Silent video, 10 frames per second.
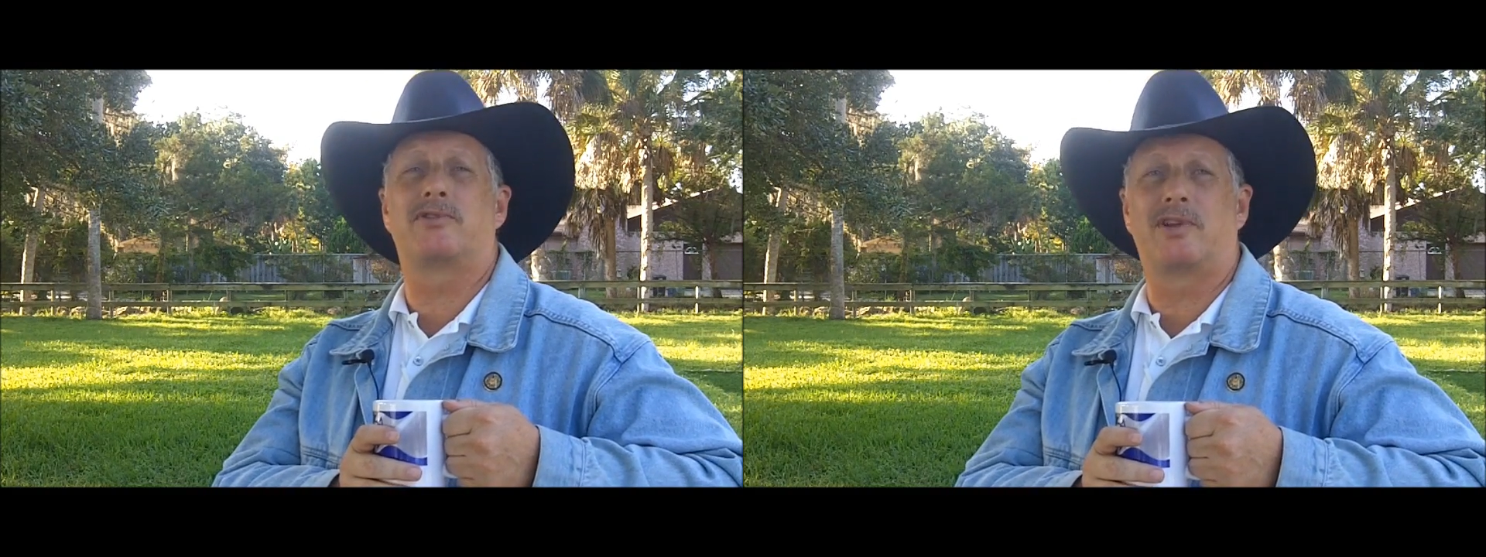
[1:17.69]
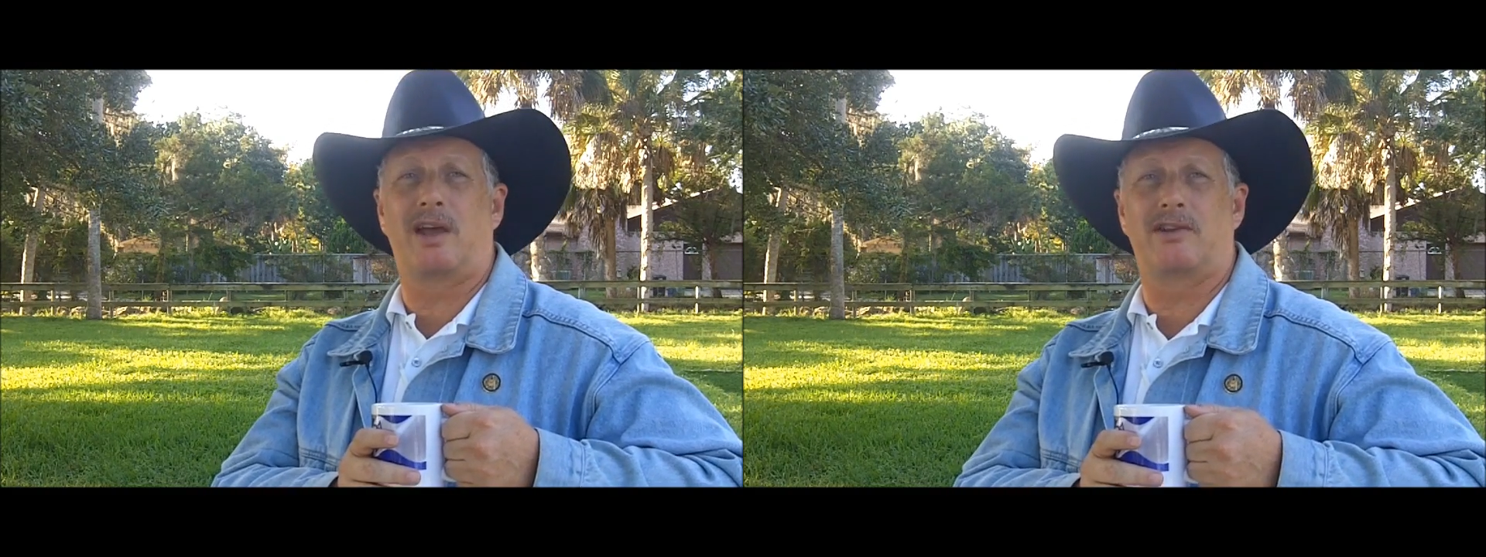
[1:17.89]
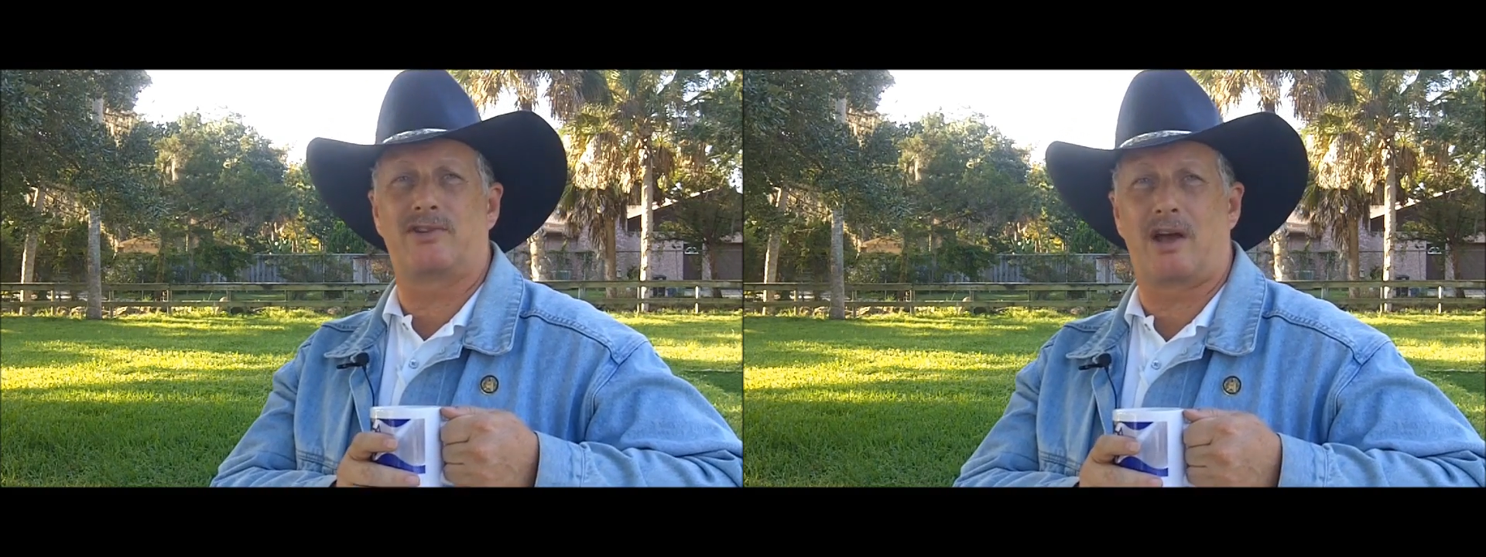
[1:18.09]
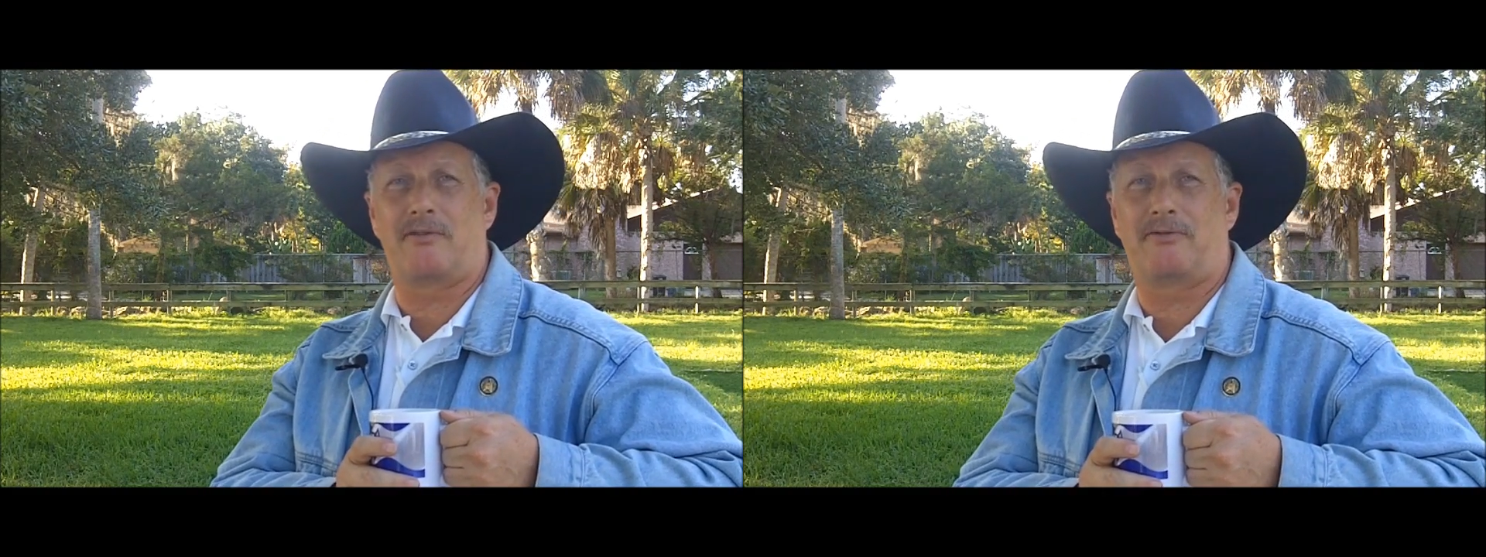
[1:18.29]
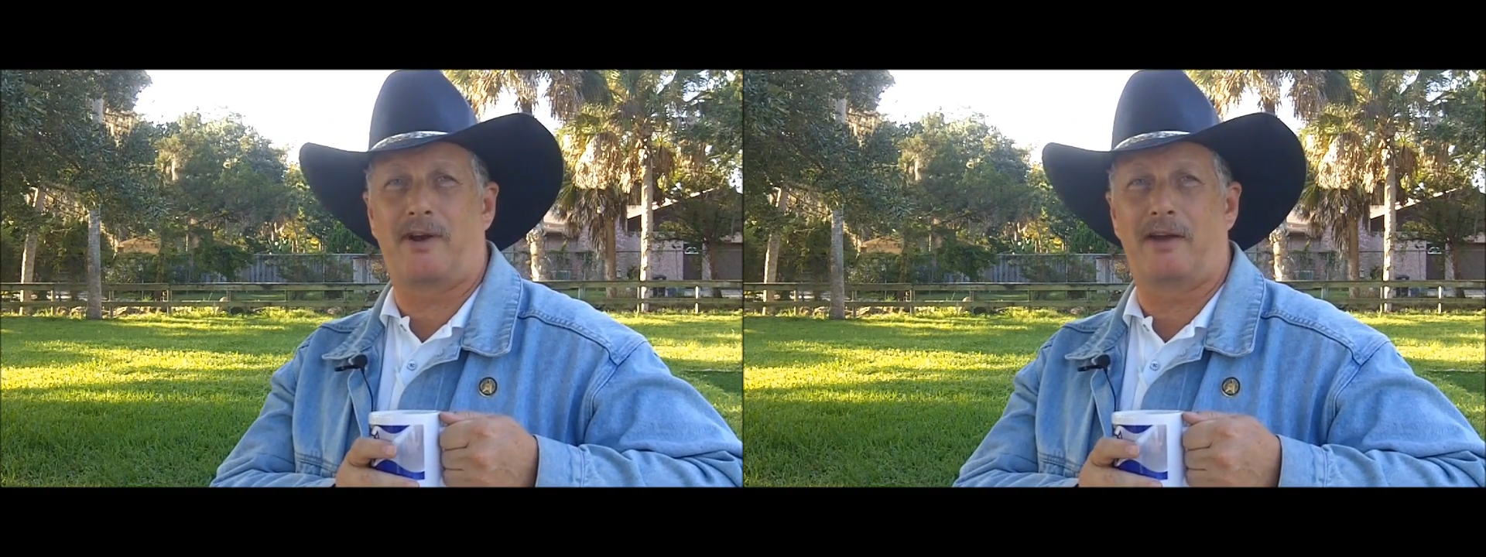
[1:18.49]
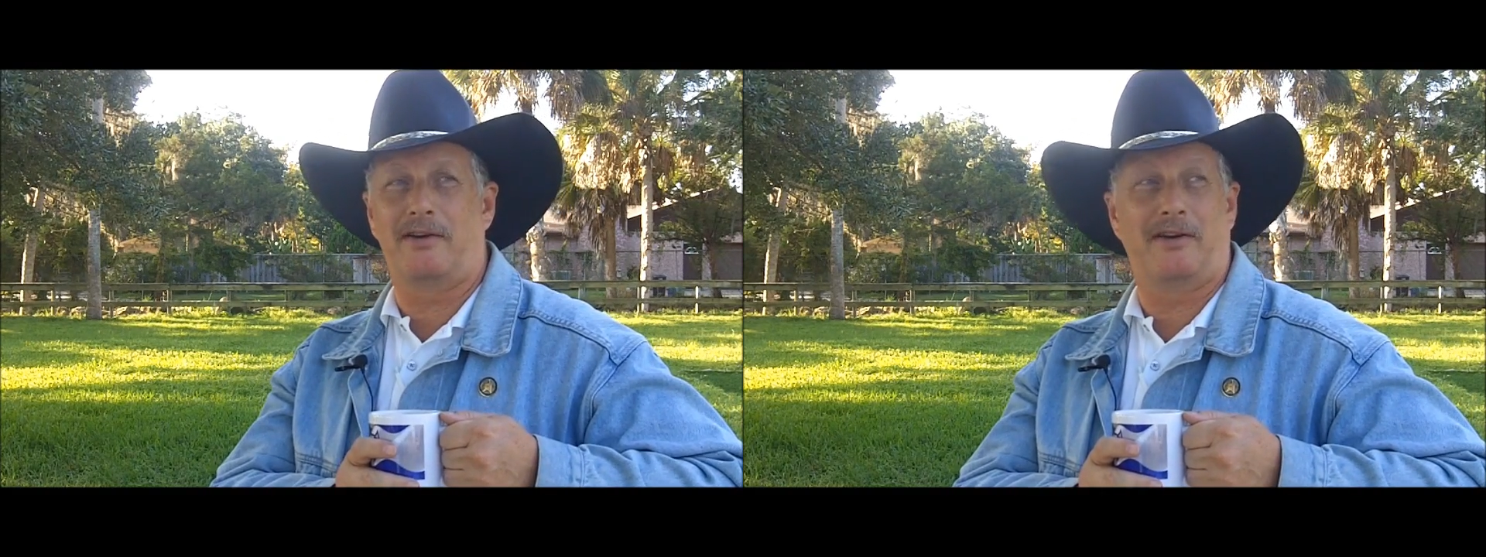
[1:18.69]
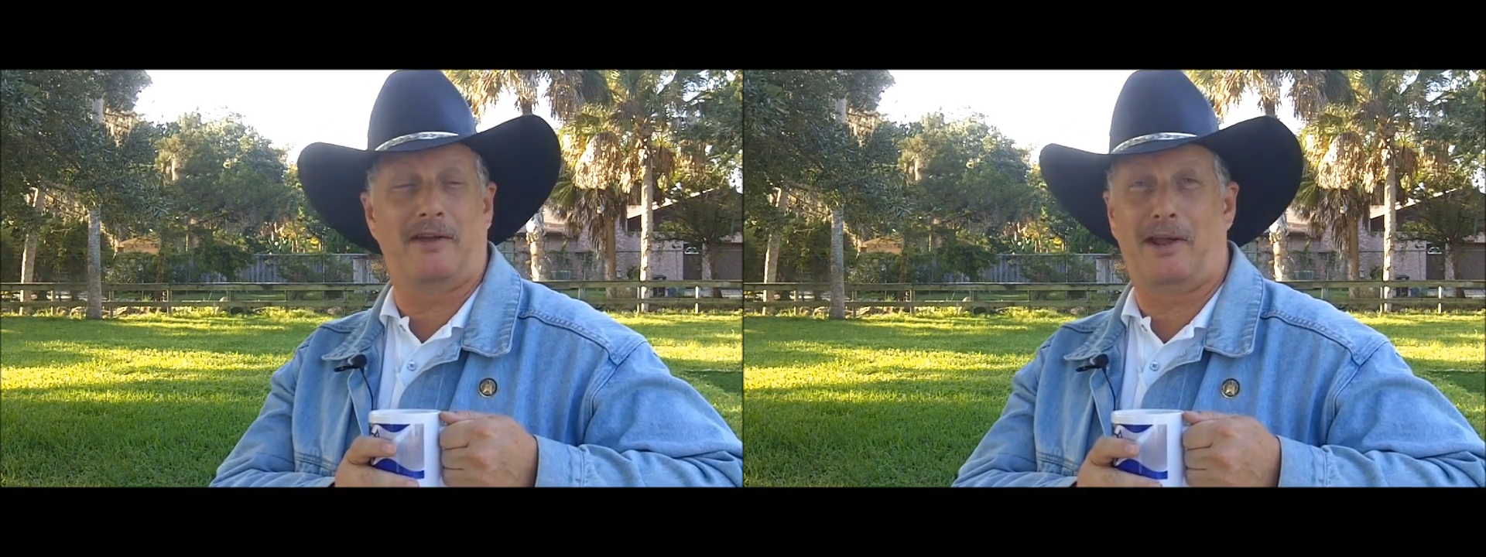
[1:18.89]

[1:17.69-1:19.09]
of state is on fire